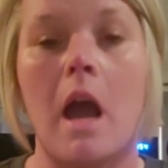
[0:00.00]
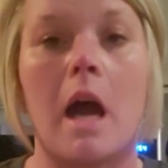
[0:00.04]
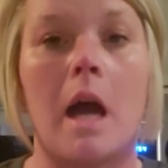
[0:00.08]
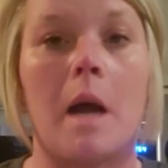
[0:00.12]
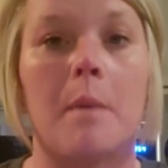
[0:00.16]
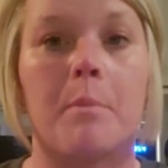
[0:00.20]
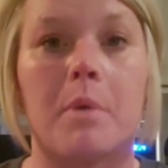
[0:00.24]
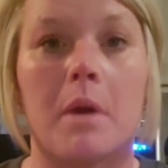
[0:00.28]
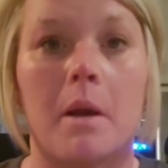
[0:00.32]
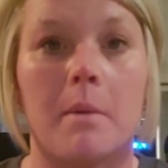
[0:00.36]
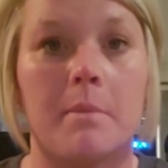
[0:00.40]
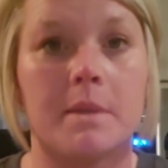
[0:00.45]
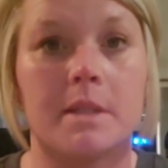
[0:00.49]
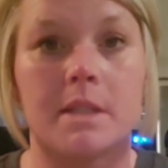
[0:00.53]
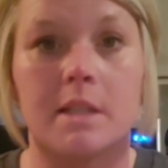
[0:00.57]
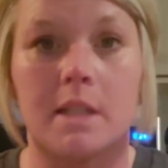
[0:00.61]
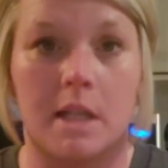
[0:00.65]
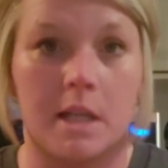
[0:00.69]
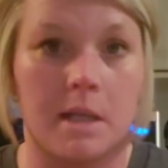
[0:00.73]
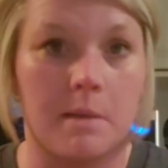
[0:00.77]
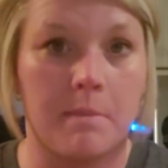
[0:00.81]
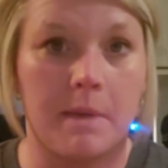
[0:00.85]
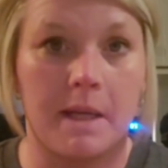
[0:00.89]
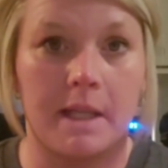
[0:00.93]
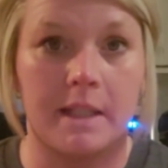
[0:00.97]
I promise
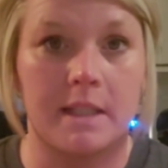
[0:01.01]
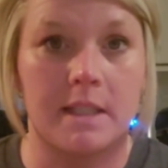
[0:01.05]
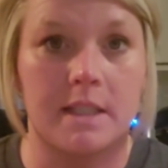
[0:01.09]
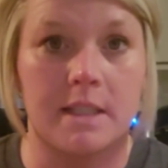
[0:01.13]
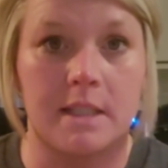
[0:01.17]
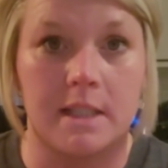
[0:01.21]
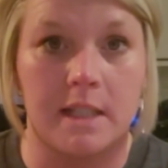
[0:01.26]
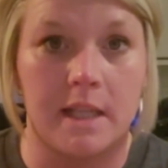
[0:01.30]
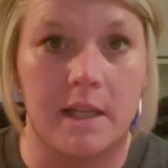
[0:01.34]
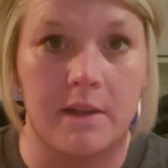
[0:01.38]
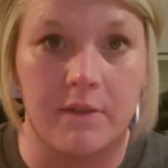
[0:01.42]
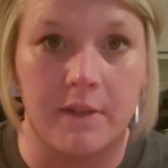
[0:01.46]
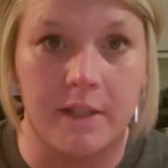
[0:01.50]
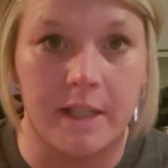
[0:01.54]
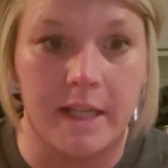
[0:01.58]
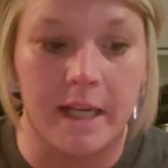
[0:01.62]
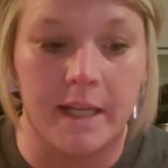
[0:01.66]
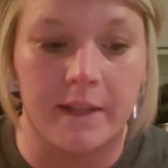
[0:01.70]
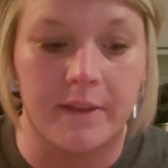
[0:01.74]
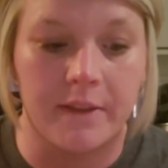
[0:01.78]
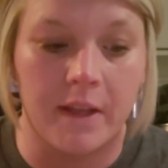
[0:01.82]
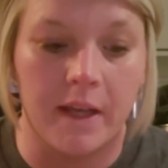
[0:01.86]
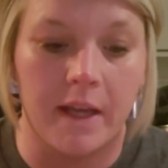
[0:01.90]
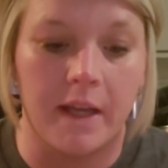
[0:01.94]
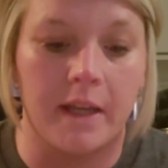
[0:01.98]
not to make this an everyday
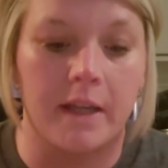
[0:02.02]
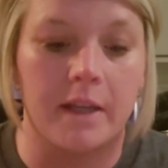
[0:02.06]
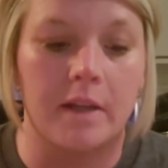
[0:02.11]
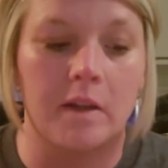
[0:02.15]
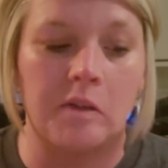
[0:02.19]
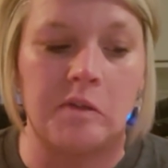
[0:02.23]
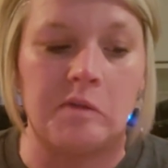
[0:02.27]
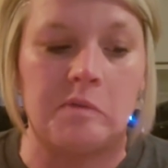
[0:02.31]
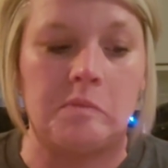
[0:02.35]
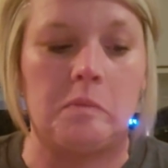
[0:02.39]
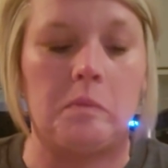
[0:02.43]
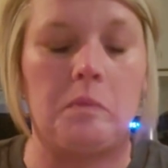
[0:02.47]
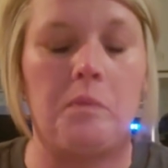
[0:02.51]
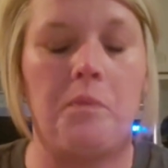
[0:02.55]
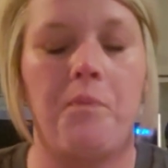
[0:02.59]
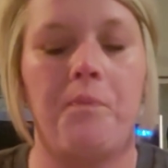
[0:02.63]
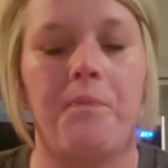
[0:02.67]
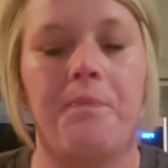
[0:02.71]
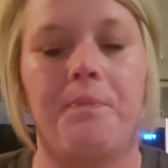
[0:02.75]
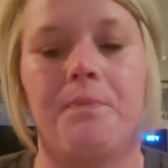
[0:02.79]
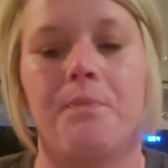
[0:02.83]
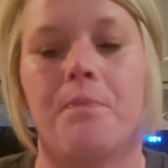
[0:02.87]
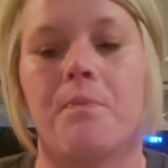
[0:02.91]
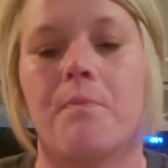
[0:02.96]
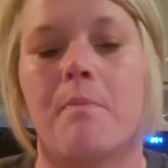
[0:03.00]
thing.
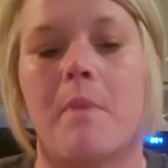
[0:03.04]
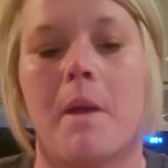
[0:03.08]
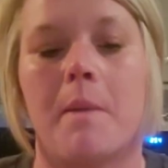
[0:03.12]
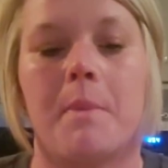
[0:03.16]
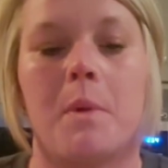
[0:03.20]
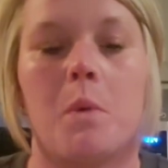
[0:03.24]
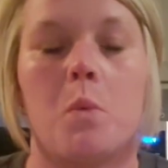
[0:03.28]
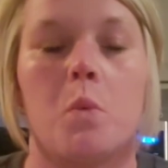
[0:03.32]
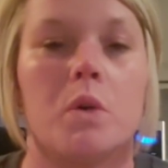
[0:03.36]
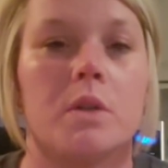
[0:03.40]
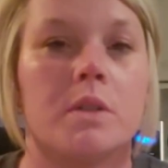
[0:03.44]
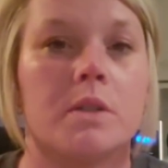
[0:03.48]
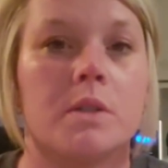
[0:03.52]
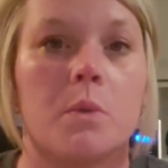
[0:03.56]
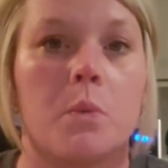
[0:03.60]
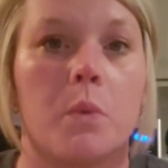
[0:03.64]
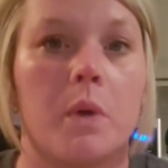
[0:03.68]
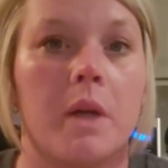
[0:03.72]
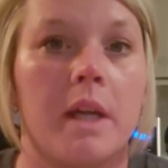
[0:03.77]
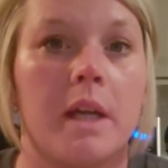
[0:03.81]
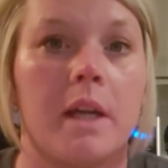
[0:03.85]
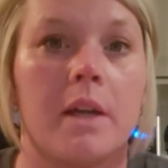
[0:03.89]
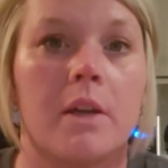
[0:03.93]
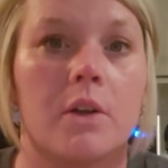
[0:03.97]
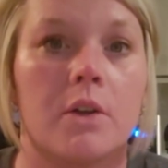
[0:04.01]
Maybe once a
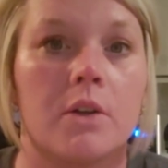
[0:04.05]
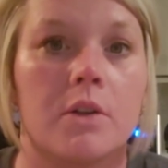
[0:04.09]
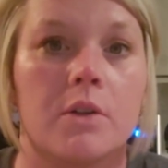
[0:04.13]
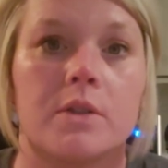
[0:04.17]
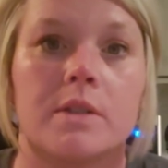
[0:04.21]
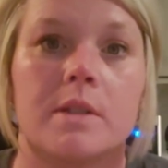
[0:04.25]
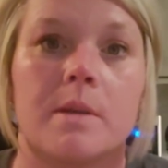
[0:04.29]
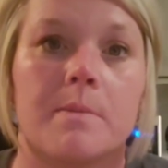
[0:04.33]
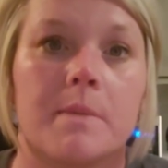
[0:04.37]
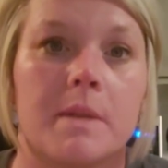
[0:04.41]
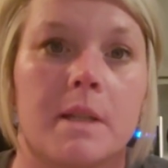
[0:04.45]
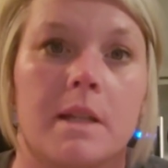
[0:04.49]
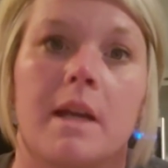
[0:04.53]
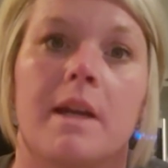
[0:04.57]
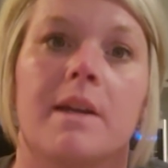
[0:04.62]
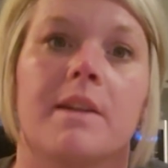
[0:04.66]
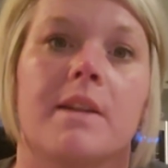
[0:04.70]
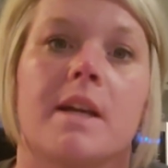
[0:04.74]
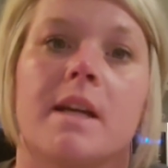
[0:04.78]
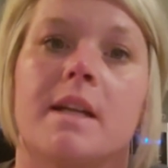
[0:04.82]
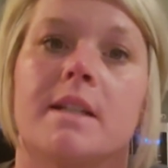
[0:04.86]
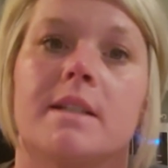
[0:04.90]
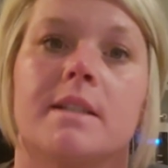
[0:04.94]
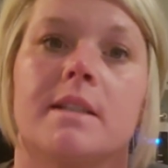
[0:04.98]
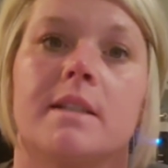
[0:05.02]
week or something like
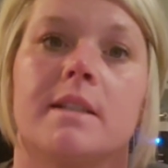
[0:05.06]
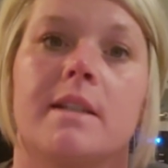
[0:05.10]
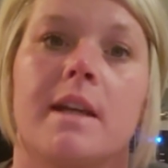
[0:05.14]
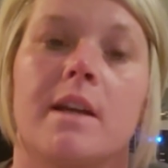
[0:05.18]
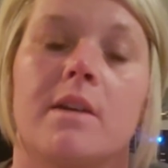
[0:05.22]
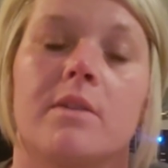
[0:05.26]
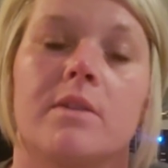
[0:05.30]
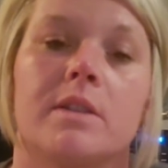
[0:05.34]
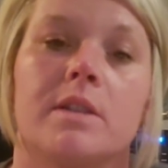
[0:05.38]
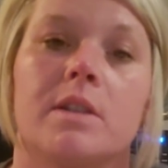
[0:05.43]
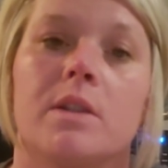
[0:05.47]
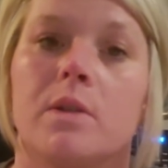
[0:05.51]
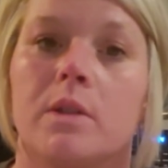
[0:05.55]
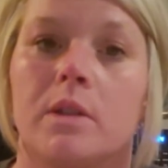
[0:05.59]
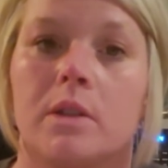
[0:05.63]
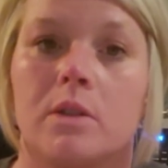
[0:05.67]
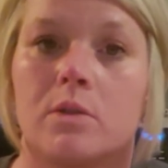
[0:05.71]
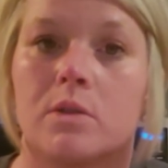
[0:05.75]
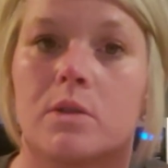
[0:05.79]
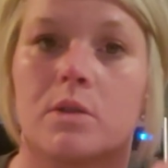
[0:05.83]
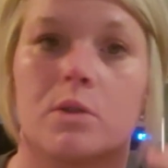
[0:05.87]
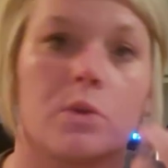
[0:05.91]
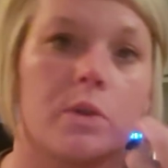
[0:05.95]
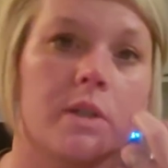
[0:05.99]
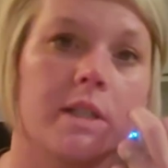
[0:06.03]
that. Sit down and do a
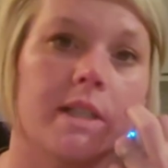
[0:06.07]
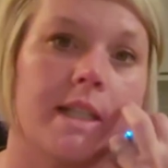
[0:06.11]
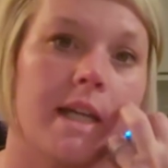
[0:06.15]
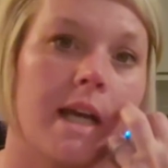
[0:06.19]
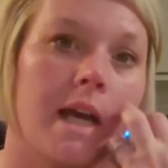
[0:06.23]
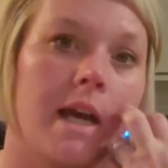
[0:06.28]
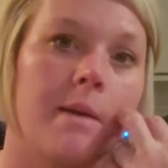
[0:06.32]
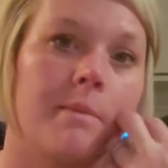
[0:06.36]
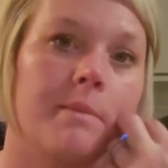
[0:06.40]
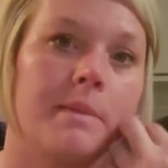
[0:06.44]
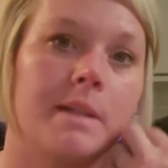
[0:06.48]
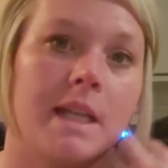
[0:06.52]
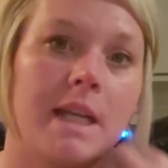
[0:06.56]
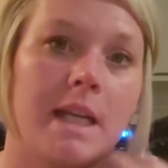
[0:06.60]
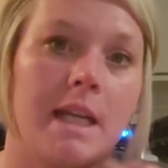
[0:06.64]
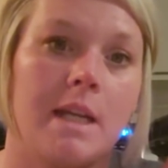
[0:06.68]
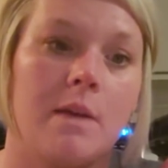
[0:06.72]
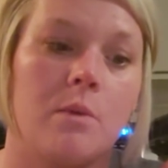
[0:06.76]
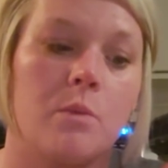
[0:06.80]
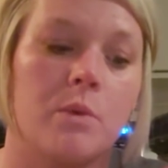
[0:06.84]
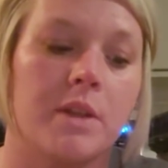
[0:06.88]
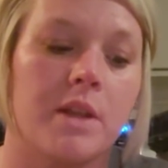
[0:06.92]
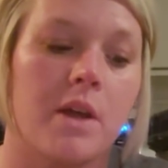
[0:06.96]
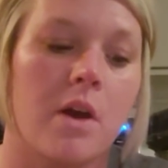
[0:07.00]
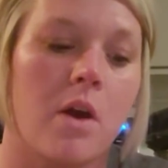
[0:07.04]
little story time and
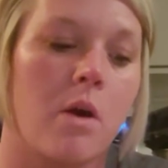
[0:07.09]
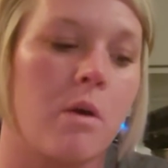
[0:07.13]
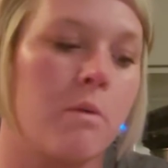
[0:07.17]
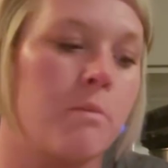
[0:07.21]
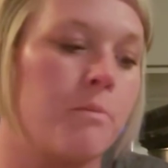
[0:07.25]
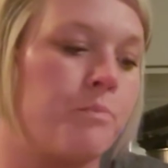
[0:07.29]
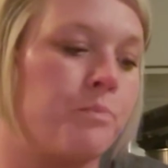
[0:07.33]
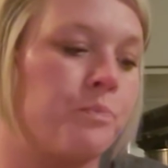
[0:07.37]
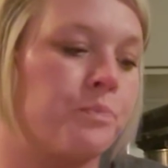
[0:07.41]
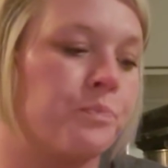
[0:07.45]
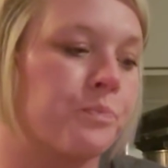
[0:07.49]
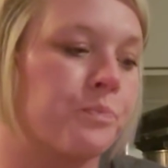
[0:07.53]
eat with y'all.